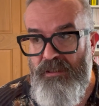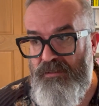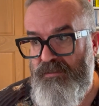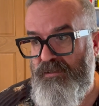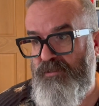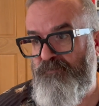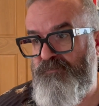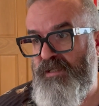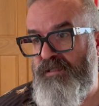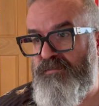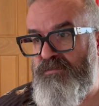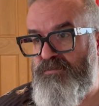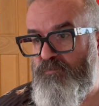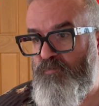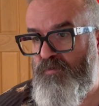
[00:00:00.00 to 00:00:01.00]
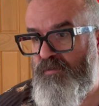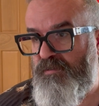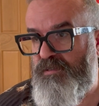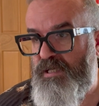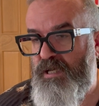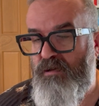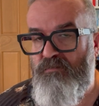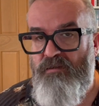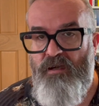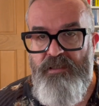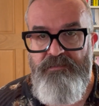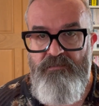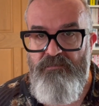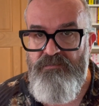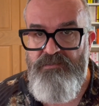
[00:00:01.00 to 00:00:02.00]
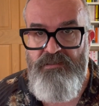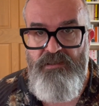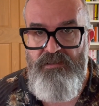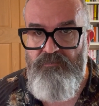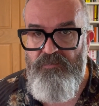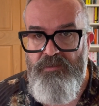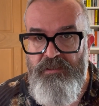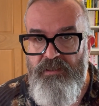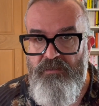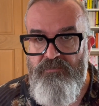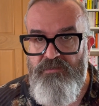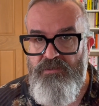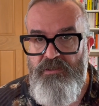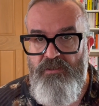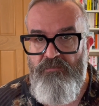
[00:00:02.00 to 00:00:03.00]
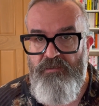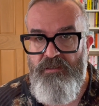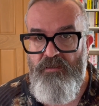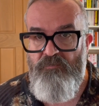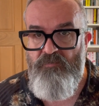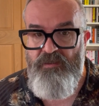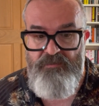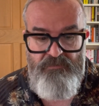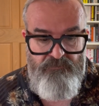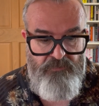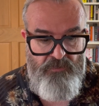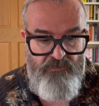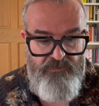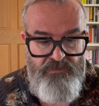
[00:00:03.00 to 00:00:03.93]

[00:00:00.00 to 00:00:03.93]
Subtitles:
if that doesn't work out, I can't see anybody else queuing up around the block